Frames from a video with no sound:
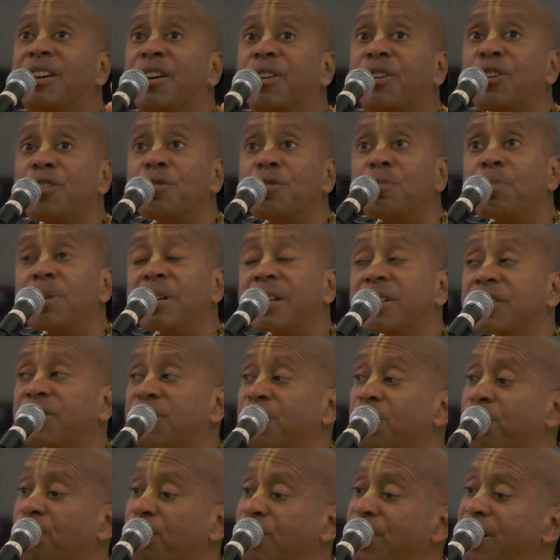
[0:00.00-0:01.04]
there could be a
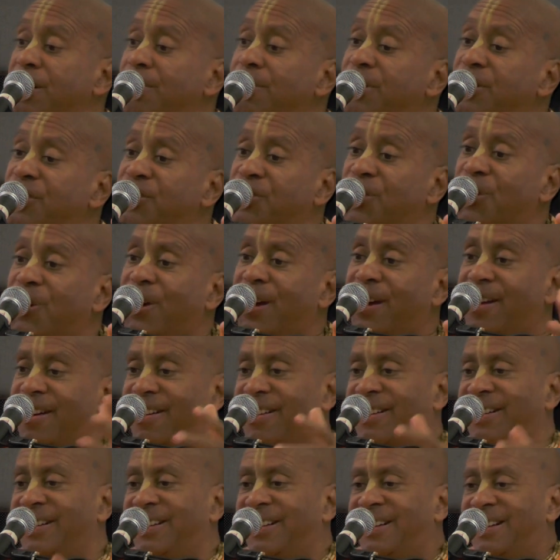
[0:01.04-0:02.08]
supreme
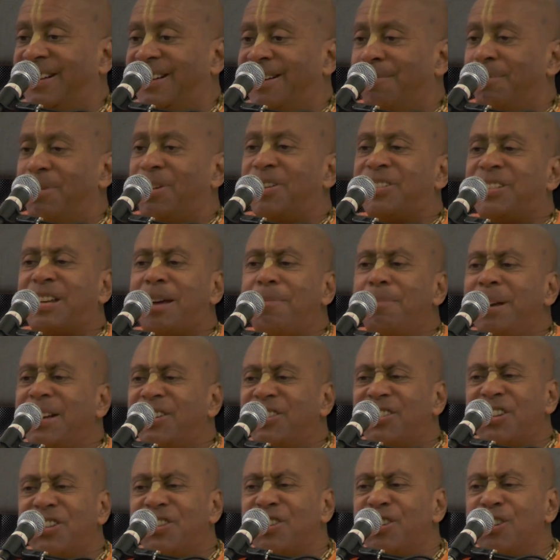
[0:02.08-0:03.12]
enjoyer, because that
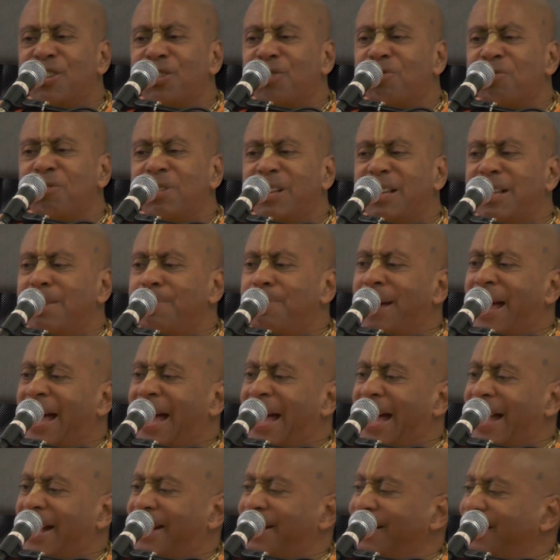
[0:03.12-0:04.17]
makes us look really
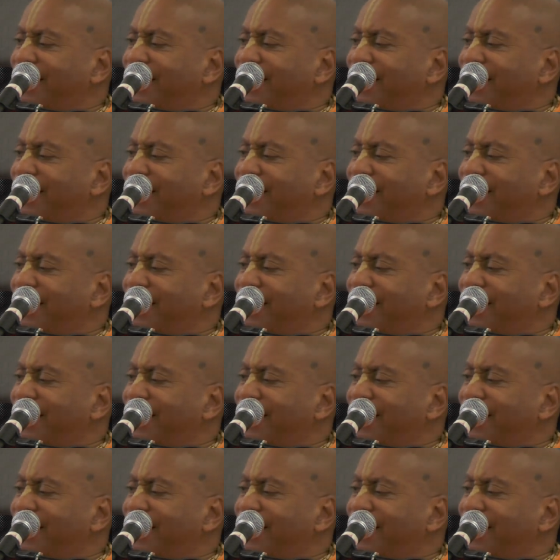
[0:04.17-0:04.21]
bad.